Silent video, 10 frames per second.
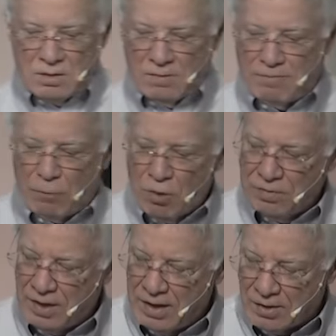The
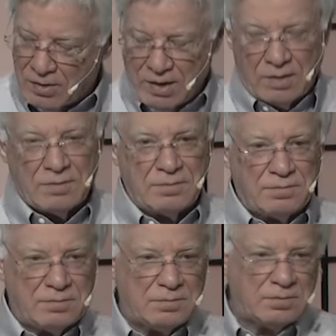fourth area,
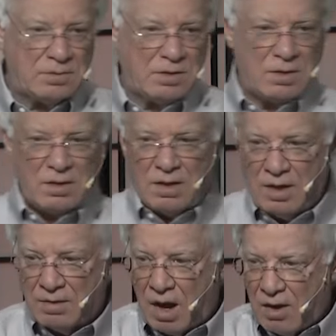
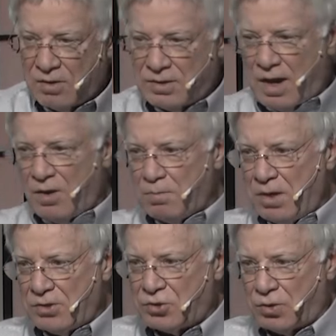and our entire
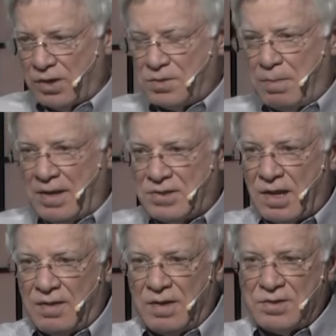ministry is based
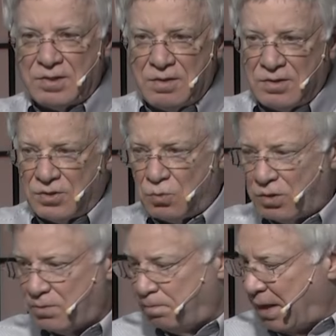on this, and this is
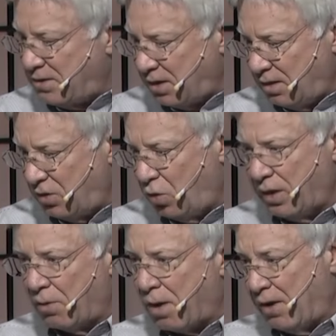what's basically
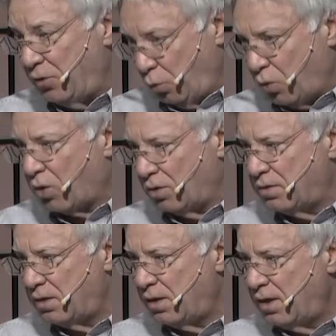going around the
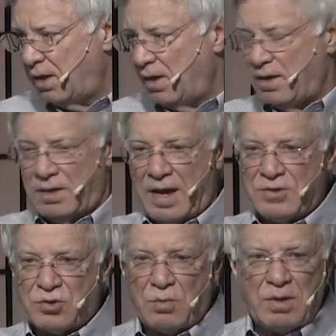world.
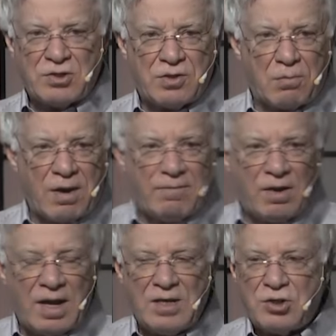Not so much the
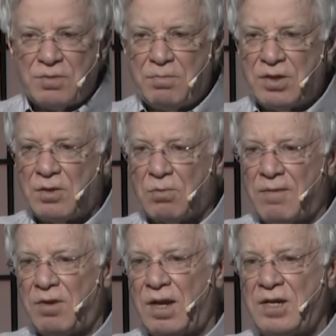revelation, but the
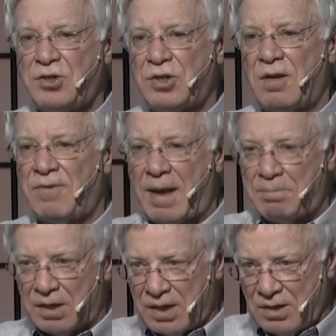revelation of
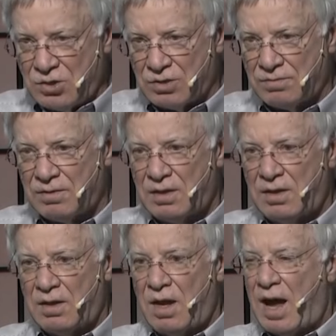application.
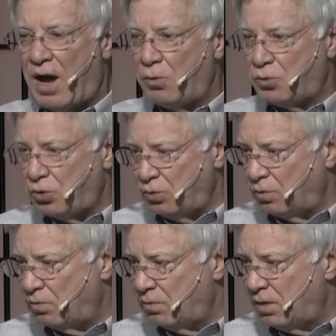How to.